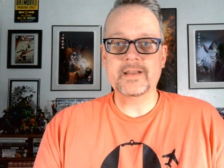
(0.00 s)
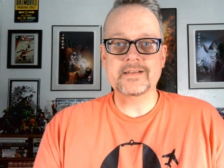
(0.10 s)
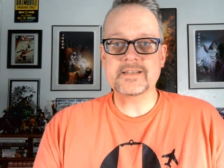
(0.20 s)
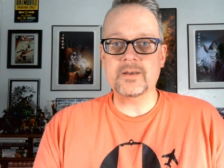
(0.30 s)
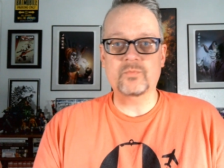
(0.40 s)

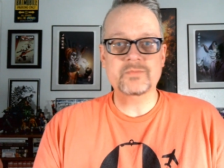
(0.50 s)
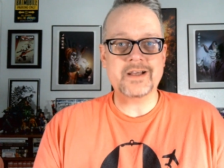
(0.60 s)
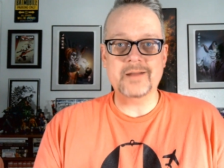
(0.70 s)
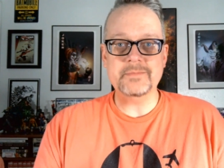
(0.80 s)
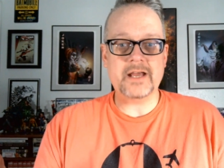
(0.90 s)

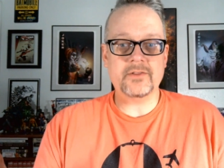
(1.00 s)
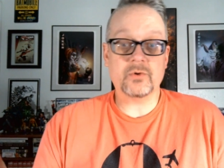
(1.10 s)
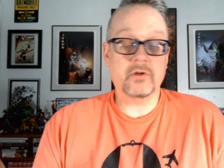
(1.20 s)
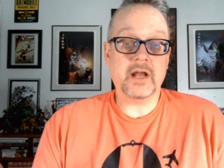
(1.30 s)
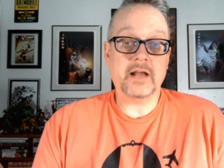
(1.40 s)
sometime down the
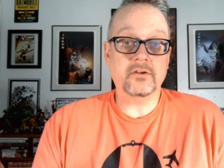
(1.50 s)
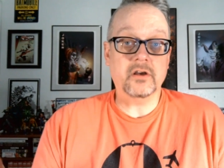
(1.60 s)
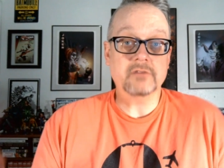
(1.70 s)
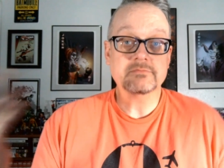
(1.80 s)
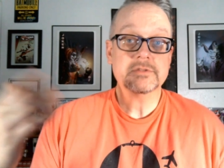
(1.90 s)
road. I don't know.